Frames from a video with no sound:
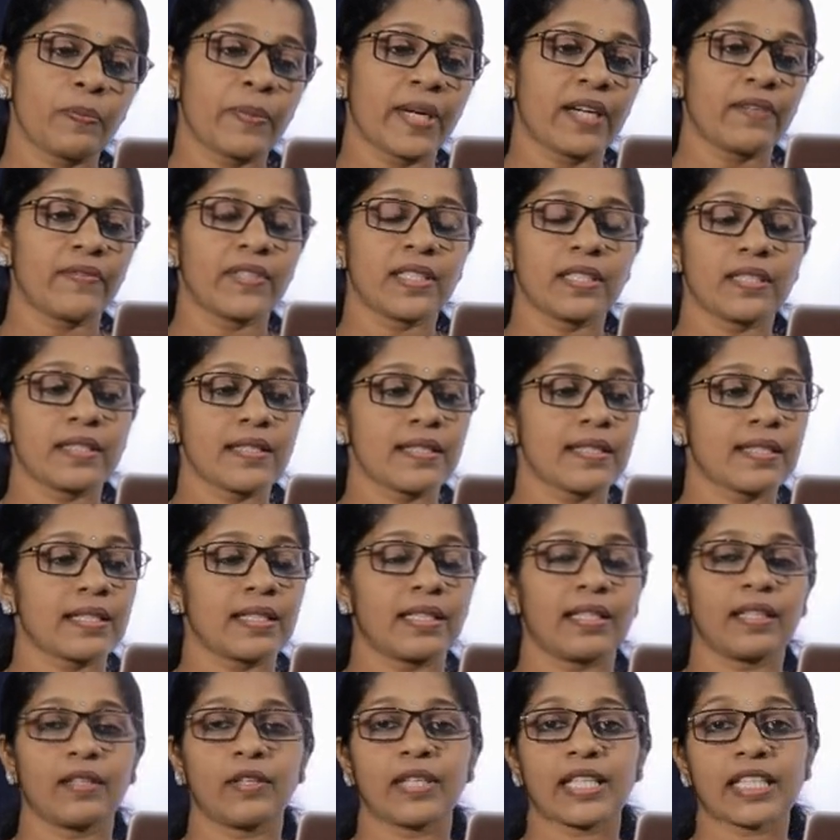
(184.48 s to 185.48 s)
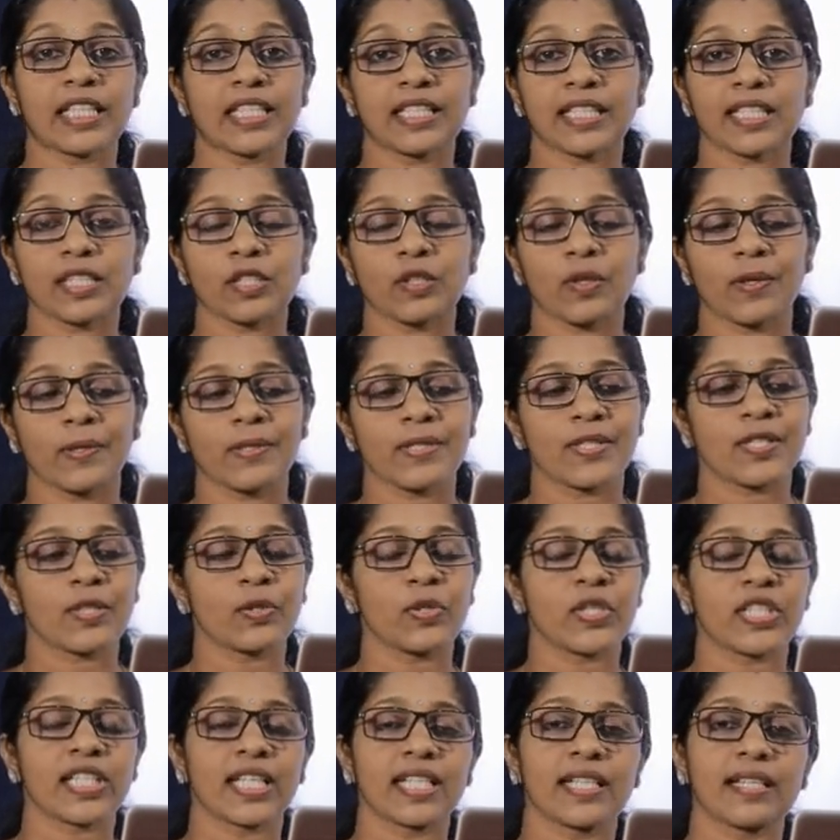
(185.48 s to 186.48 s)
powers, written
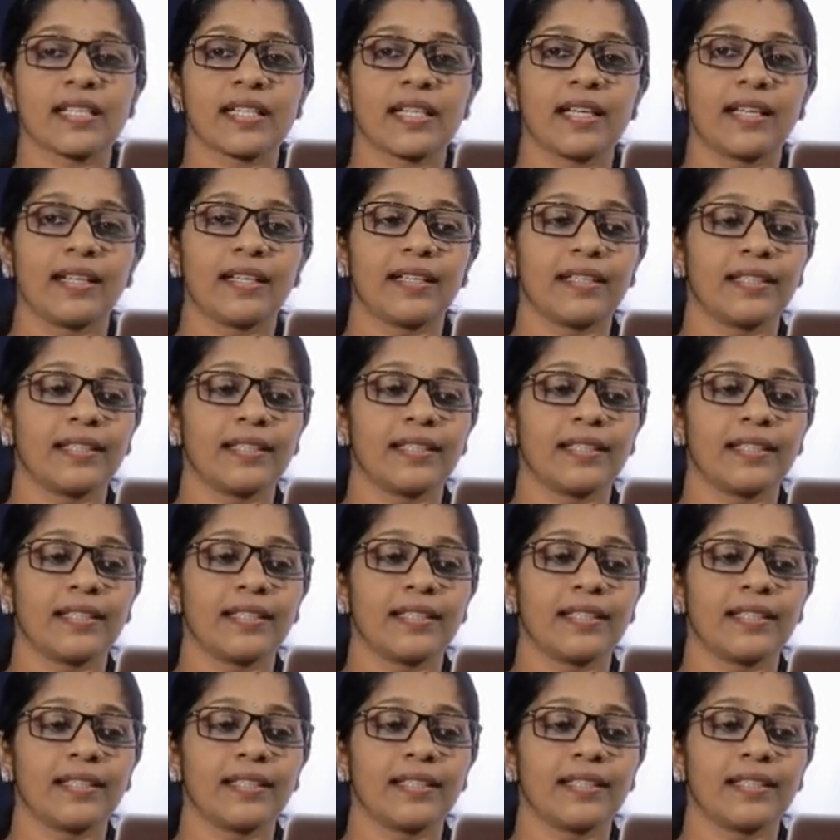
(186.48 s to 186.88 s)
constitution,